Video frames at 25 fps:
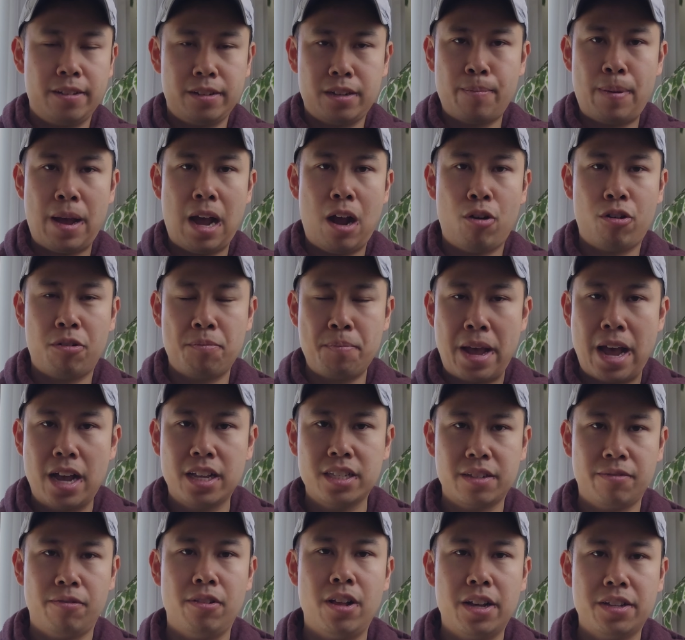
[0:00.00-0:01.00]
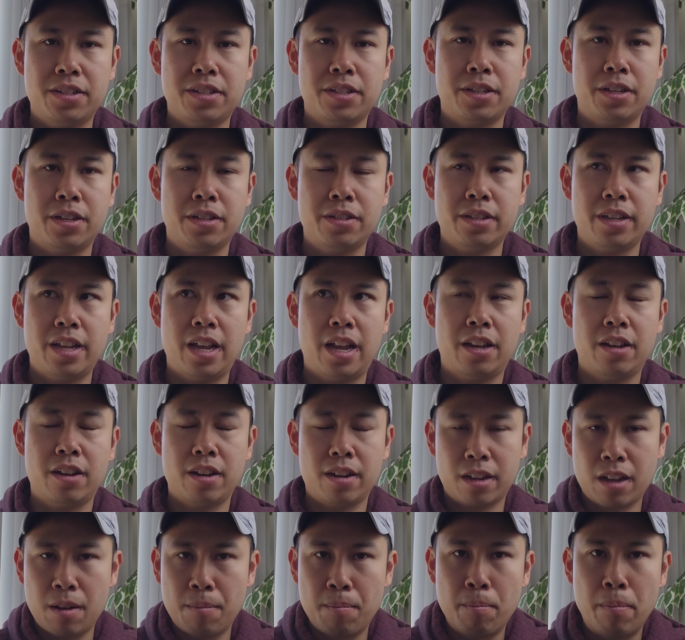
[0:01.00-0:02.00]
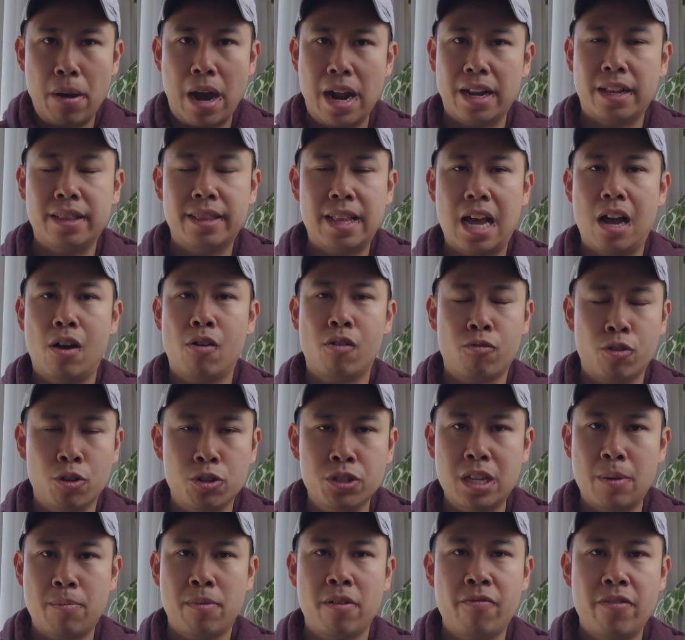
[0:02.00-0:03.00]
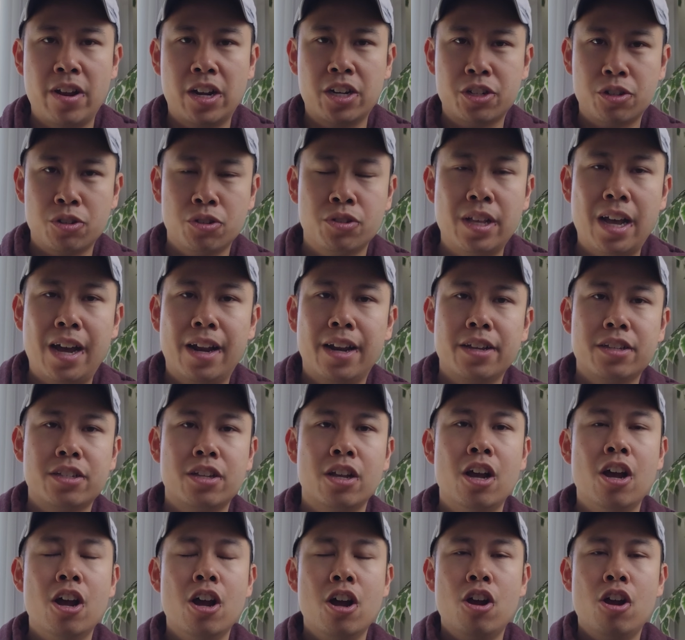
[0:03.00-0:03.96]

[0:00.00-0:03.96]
the power of passive losses, and combining that with real estate professional status,